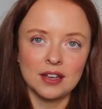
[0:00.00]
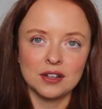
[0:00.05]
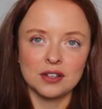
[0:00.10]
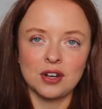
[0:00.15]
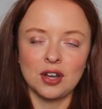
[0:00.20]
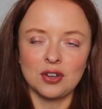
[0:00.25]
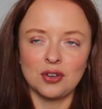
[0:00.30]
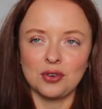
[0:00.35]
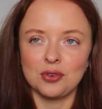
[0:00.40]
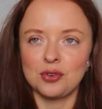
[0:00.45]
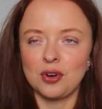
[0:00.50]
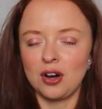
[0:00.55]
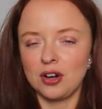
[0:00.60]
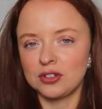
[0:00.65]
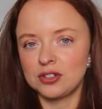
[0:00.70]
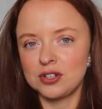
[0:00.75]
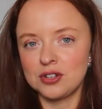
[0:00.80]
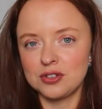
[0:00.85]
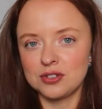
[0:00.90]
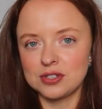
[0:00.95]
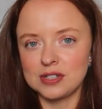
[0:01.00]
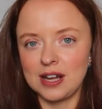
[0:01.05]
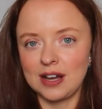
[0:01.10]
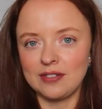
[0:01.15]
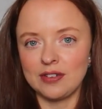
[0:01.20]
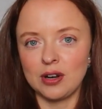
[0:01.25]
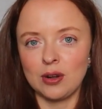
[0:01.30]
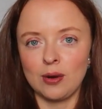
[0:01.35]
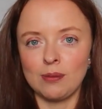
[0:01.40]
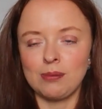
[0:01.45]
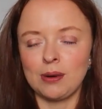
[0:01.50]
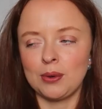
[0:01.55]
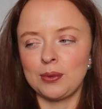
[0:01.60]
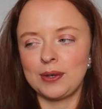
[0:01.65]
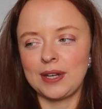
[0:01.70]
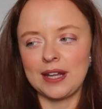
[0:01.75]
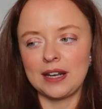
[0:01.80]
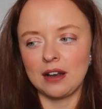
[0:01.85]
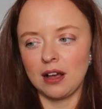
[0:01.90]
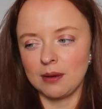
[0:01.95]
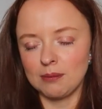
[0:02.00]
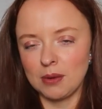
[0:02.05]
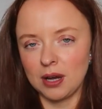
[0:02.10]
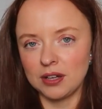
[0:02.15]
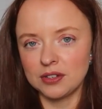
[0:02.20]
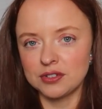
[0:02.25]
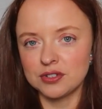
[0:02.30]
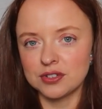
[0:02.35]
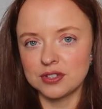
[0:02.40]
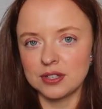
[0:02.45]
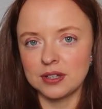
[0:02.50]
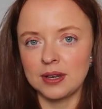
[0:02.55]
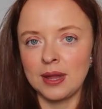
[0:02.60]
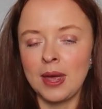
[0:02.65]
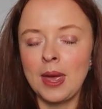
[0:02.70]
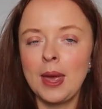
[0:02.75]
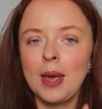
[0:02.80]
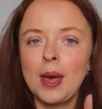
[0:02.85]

you know your garden doesn't have a lot of blue in it like mine doesn't,